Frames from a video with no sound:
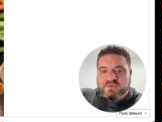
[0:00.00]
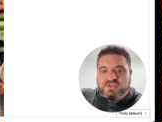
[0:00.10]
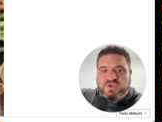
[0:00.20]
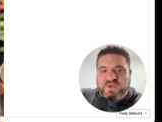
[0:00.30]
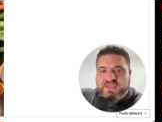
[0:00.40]

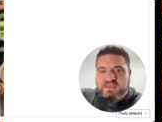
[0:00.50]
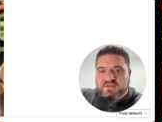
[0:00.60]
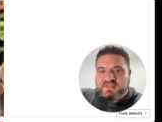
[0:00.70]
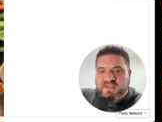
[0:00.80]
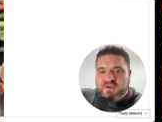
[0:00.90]
doing it
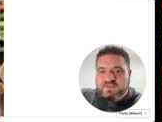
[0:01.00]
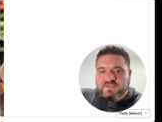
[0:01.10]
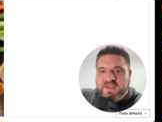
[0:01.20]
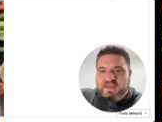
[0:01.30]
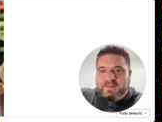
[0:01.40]
yourself.
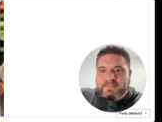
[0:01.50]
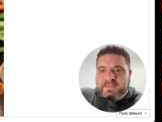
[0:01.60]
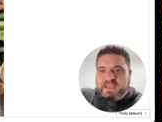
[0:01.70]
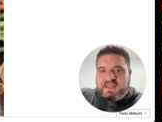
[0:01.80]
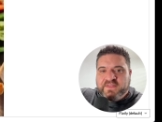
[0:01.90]

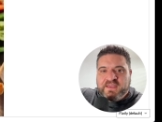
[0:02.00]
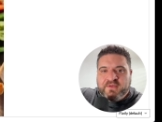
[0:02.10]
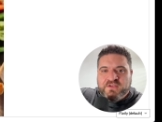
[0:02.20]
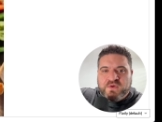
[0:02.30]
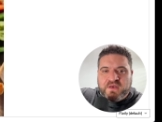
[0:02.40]
And the
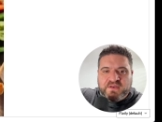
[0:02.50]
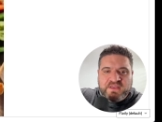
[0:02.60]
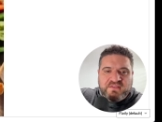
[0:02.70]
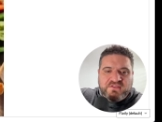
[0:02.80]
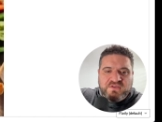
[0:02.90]
image quality
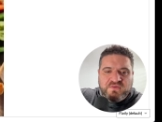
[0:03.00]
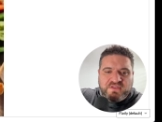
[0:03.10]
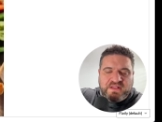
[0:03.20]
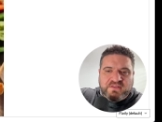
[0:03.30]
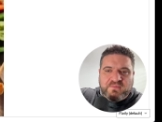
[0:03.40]
is
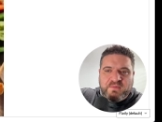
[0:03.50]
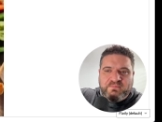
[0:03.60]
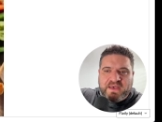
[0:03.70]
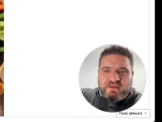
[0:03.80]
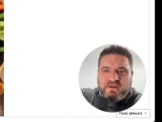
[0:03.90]
usually a little bit
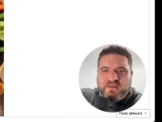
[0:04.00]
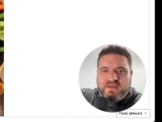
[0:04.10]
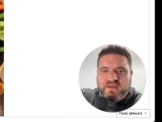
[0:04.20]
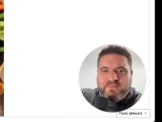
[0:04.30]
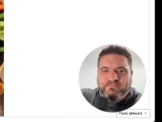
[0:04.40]
better.
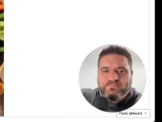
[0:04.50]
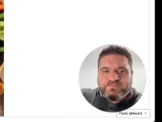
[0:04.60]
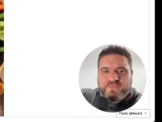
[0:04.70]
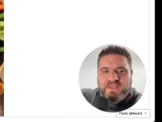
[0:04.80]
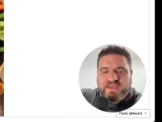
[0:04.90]

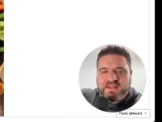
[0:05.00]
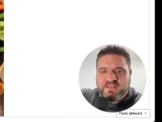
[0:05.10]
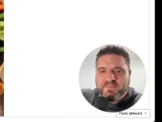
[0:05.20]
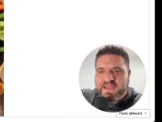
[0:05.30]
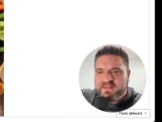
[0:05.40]
It kind of
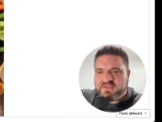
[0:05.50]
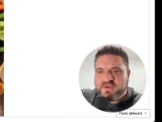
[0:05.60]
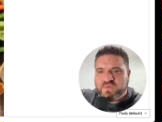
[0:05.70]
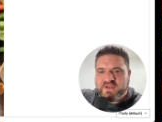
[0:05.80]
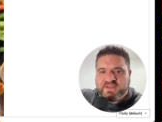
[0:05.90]
depends
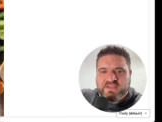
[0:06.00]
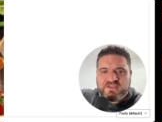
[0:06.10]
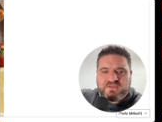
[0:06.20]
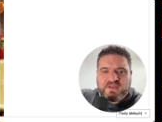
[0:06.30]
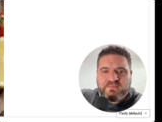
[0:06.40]
on what niche
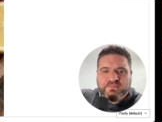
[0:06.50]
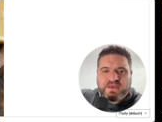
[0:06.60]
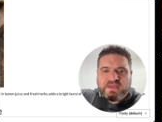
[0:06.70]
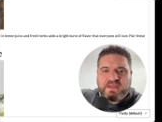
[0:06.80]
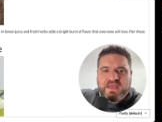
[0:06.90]
you're in,
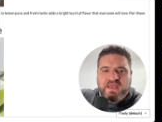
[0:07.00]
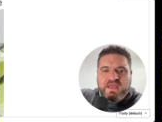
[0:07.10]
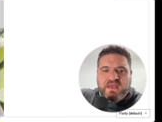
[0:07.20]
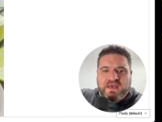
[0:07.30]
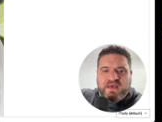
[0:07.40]
but
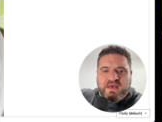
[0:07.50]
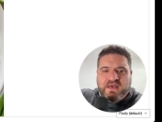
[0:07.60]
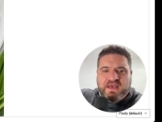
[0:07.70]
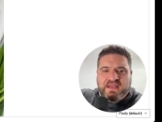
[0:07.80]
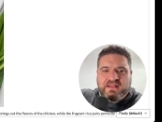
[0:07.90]

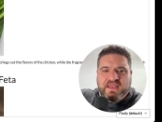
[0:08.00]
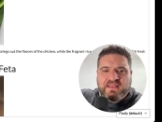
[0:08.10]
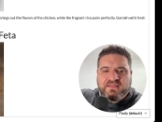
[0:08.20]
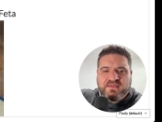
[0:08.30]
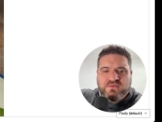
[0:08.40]
I
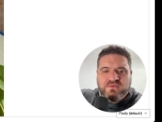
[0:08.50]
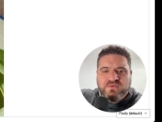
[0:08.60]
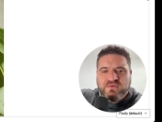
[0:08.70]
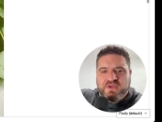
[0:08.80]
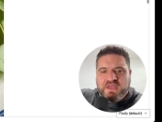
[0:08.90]
like
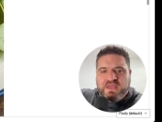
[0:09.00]
to